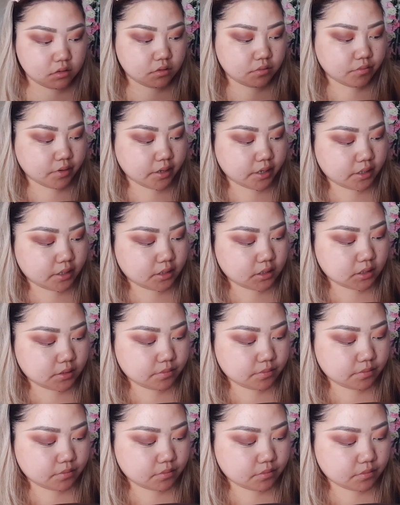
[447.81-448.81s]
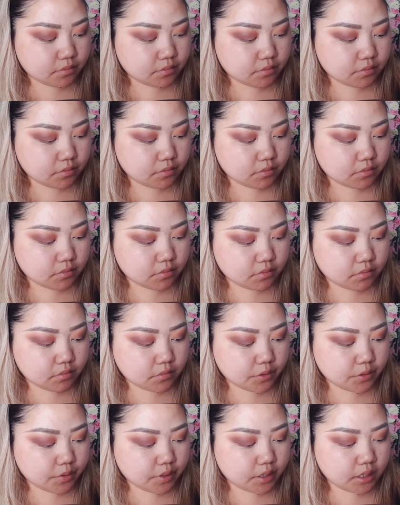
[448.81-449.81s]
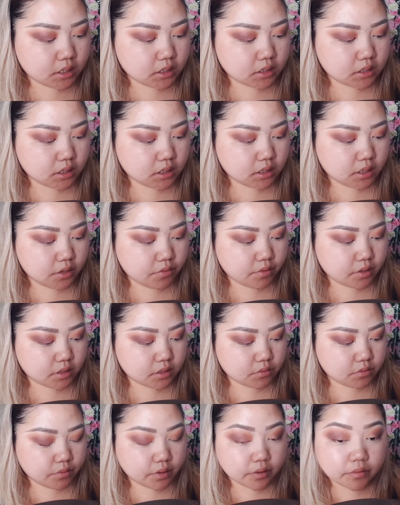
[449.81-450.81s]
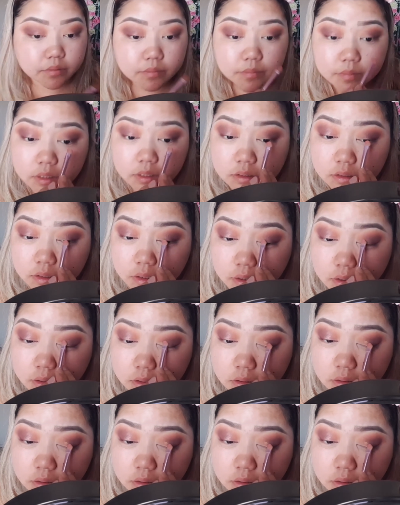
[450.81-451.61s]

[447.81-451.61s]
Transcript: What? why does nothing want to work for me today?